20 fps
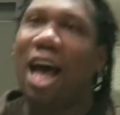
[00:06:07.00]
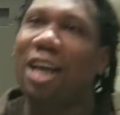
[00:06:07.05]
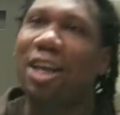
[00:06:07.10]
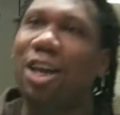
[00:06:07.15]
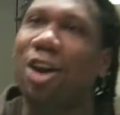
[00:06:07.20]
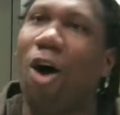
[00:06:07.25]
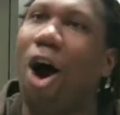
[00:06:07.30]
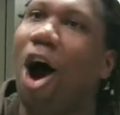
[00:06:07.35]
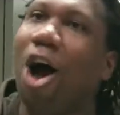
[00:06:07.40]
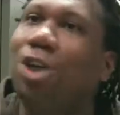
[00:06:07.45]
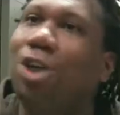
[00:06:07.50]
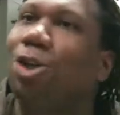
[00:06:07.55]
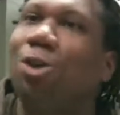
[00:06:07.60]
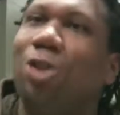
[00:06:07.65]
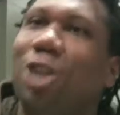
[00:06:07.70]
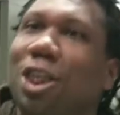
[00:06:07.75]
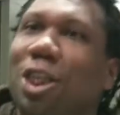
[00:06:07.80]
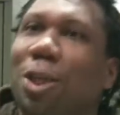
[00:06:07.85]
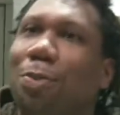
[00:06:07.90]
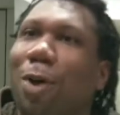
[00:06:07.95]
Aren't you
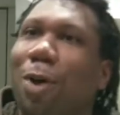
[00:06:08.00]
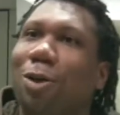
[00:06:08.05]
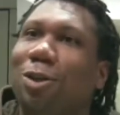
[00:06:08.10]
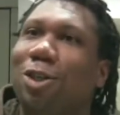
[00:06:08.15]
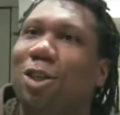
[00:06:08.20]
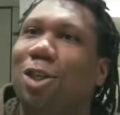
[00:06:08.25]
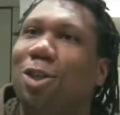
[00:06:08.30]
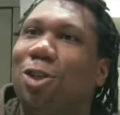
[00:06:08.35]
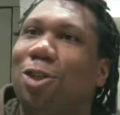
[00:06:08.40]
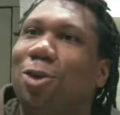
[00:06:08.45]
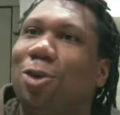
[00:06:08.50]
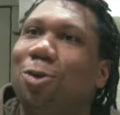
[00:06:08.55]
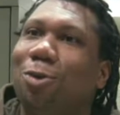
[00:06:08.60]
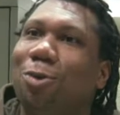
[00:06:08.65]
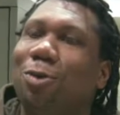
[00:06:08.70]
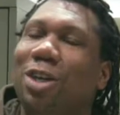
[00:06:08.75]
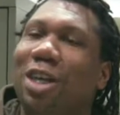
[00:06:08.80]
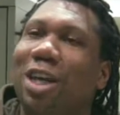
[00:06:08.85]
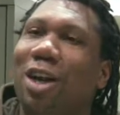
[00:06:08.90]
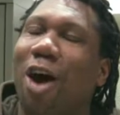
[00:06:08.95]
just supposed to
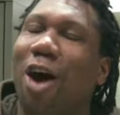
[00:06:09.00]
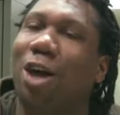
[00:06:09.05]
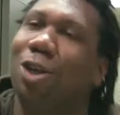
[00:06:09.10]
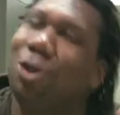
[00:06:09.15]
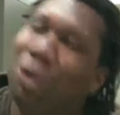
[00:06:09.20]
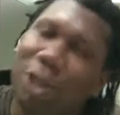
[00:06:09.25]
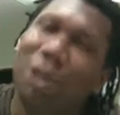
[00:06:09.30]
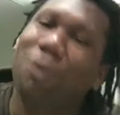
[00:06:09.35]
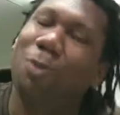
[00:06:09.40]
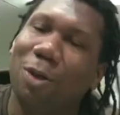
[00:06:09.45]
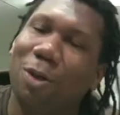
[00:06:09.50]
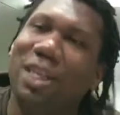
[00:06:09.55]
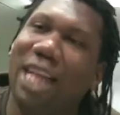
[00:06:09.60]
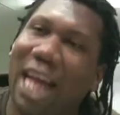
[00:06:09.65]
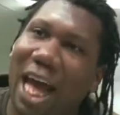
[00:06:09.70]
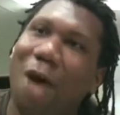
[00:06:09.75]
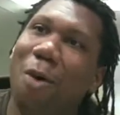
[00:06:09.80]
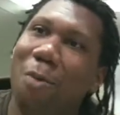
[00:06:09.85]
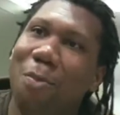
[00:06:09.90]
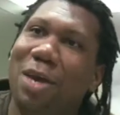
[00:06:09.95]
aren't you just supposed to
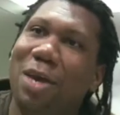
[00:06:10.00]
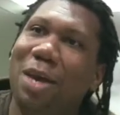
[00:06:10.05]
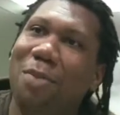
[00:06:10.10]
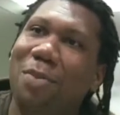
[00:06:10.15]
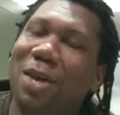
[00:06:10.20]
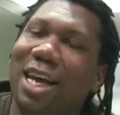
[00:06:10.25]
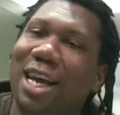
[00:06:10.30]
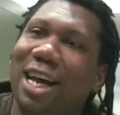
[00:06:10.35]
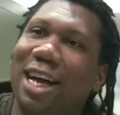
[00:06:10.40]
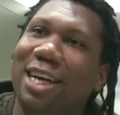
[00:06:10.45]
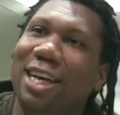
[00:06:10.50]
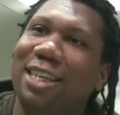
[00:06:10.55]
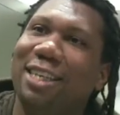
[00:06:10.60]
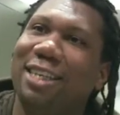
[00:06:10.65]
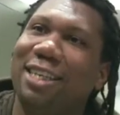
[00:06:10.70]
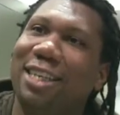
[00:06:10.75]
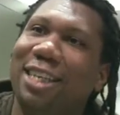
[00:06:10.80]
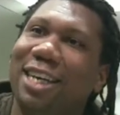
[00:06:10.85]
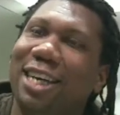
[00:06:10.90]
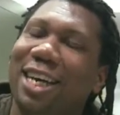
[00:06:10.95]
help me
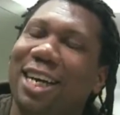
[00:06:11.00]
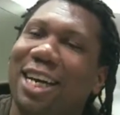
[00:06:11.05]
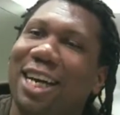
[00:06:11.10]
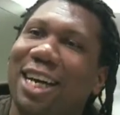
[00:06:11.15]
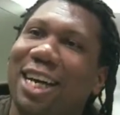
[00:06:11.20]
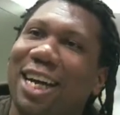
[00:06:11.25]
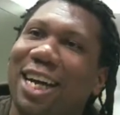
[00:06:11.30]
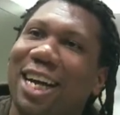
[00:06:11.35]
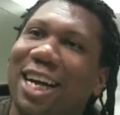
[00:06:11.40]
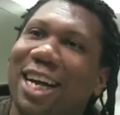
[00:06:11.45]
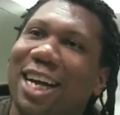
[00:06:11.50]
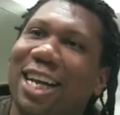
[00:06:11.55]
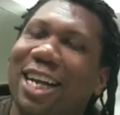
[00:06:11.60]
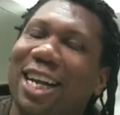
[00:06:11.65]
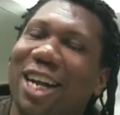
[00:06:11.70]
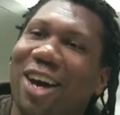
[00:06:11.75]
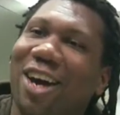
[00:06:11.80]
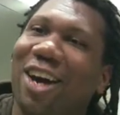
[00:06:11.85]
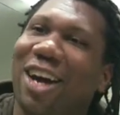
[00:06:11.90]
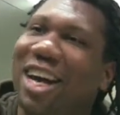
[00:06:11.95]
because,
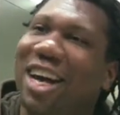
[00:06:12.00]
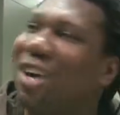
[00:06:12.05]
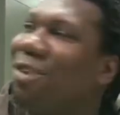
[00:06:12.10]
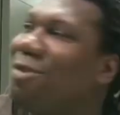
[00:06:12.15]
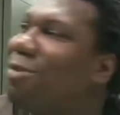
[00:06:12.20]
principle